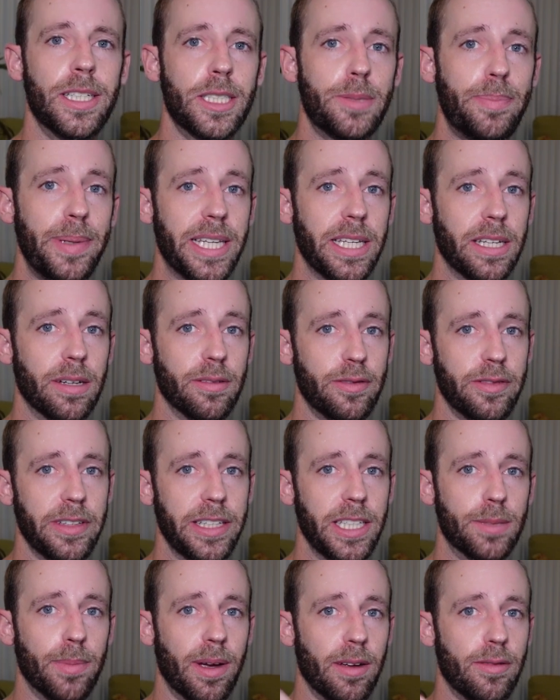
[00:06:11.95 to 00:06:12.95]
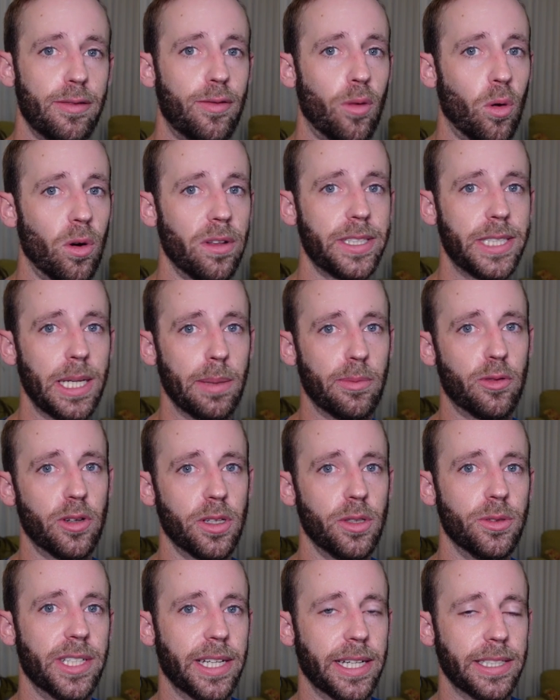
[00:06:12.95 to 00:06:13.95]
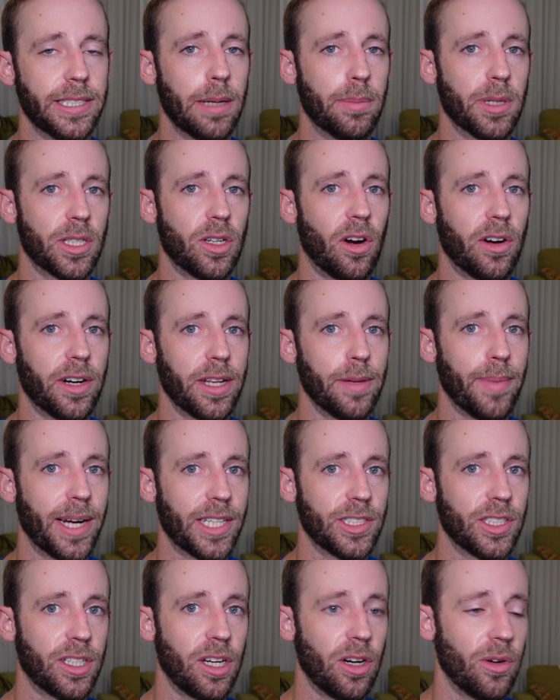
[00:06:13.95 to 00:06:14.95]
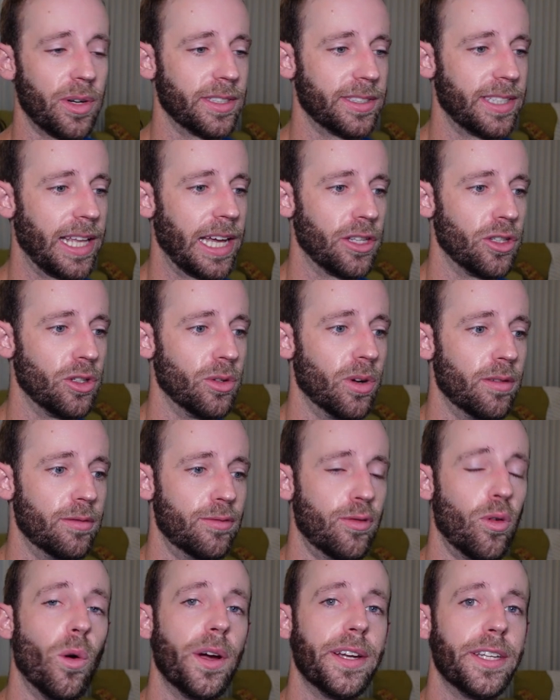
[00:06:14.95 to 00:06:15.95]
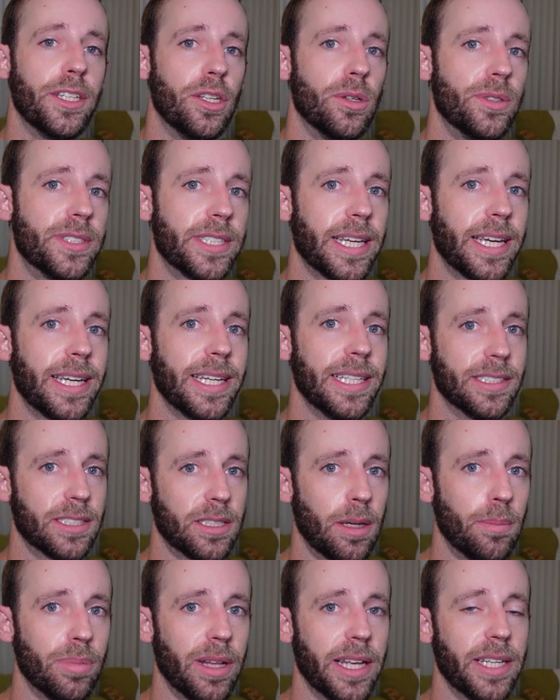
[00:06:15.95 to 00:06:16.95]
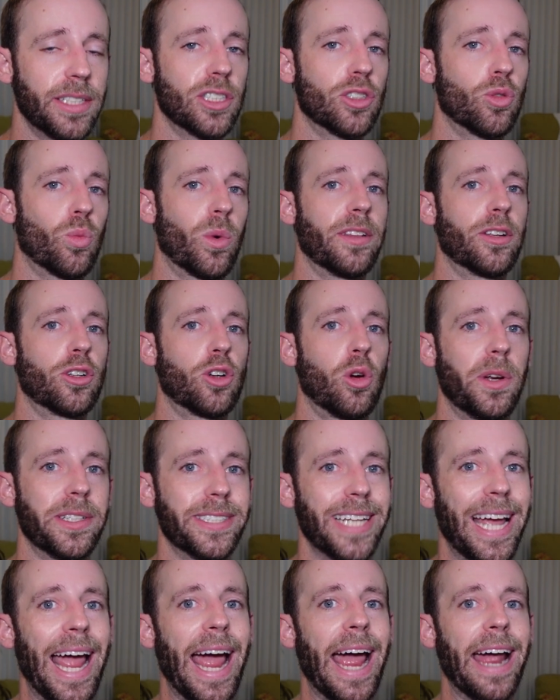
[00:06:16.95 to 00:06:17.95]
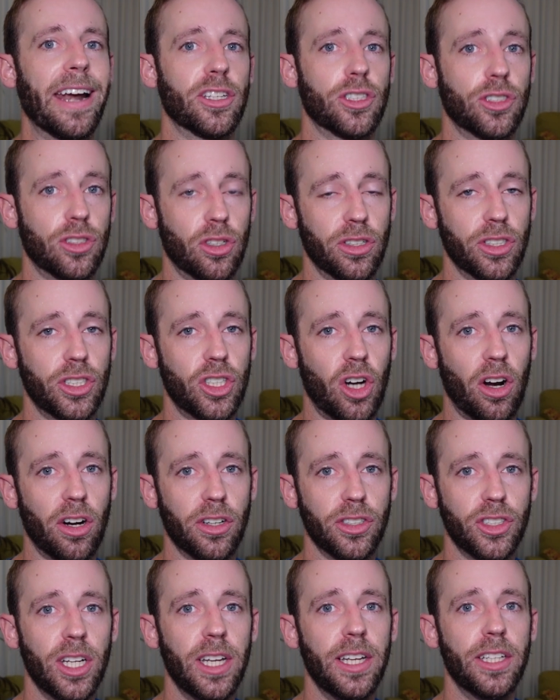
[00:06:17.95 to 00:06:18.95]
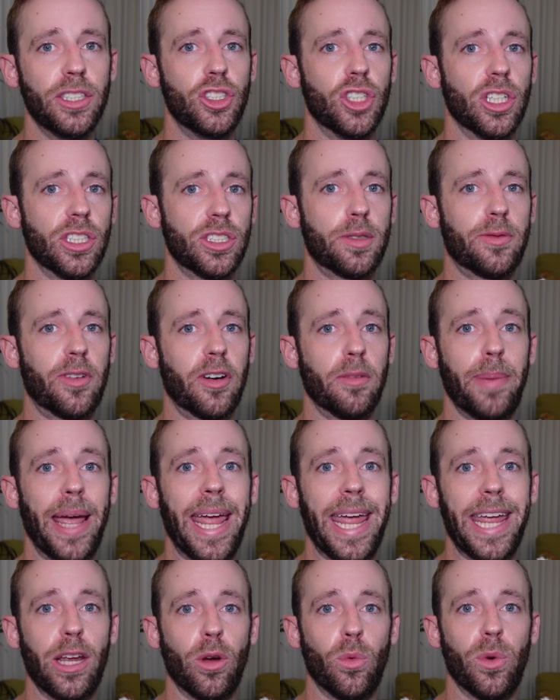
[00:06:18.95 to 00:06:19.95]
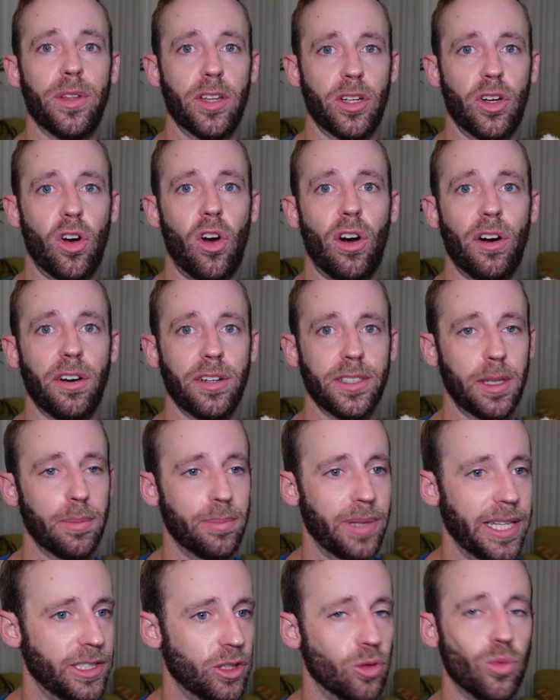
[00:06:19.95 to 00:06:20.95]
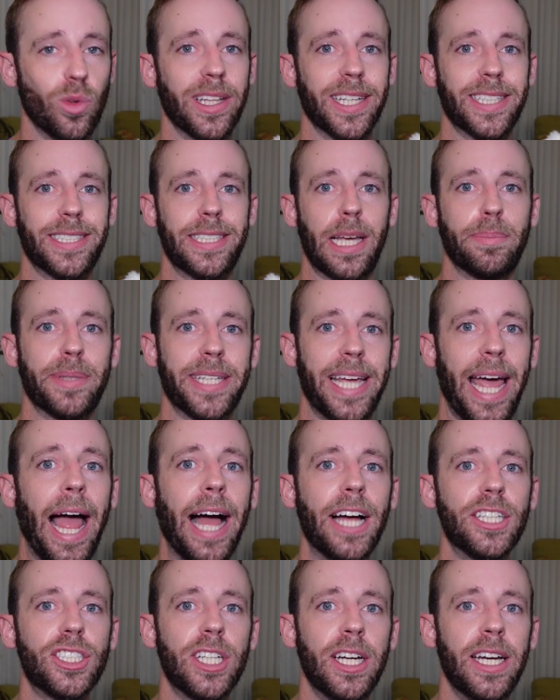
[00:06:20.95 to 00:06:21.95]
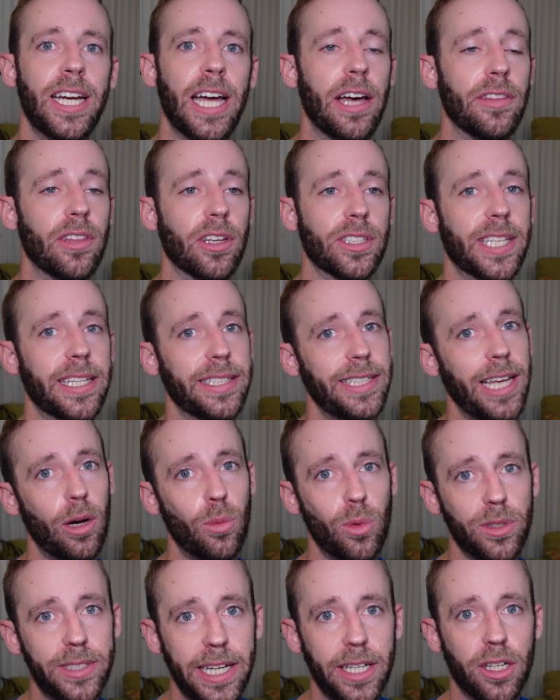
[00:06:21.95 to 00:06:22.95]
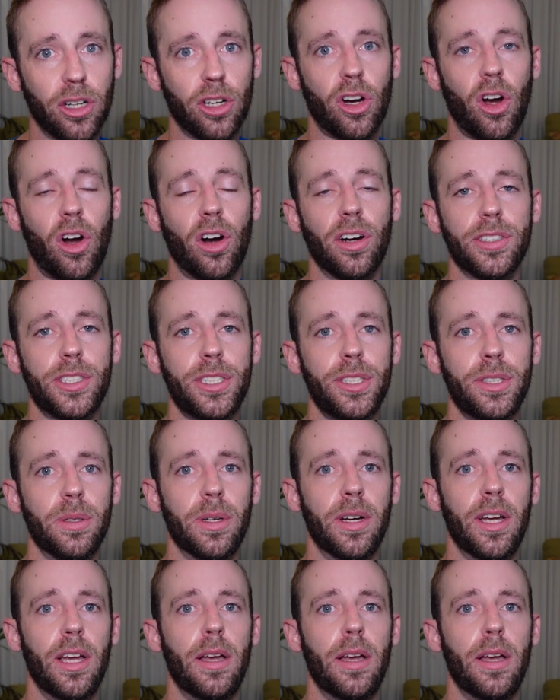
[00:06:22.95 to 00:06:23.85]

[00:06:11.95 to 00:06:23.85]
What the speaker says: Speaking of fees, my fourth tip for using a debit card in Mexico is that you avoid using it in some places where they're going to add a surcharge just for paying with a card. Some places will accept cash and they'll say, yeah, we'll take your card too,